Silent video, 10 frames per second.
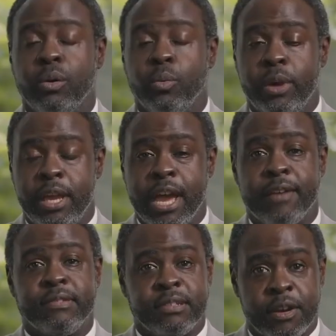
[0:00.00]
We
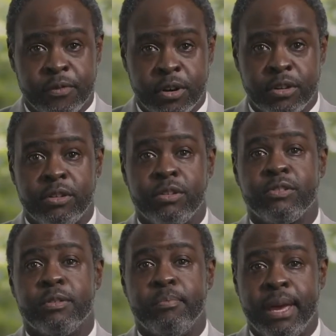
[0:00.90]
have suffered
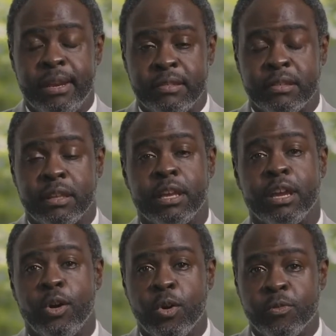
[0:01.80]
tremendously
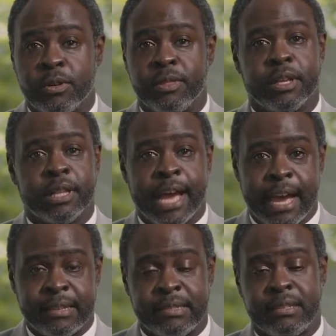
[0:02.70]
over the
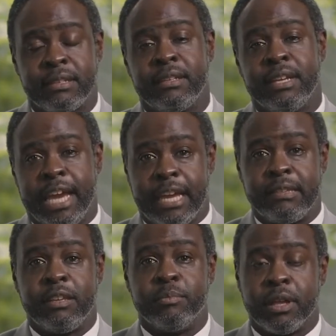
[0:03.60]
last
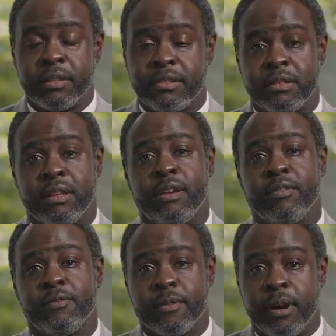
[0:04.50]
18 months
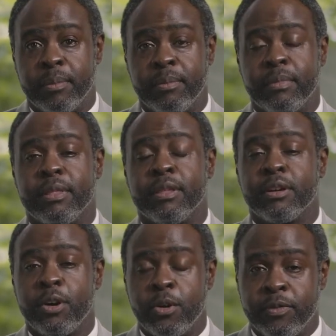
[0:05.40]
from the
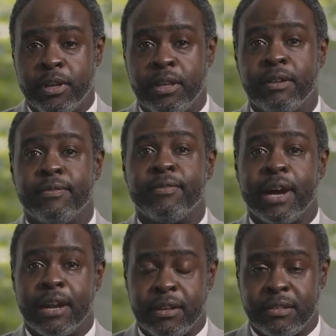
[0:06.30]
COVID
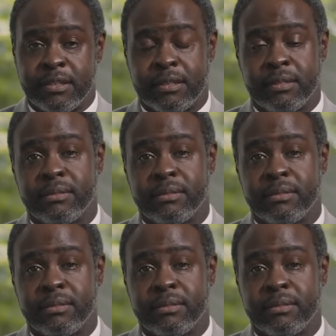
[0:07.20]
virus.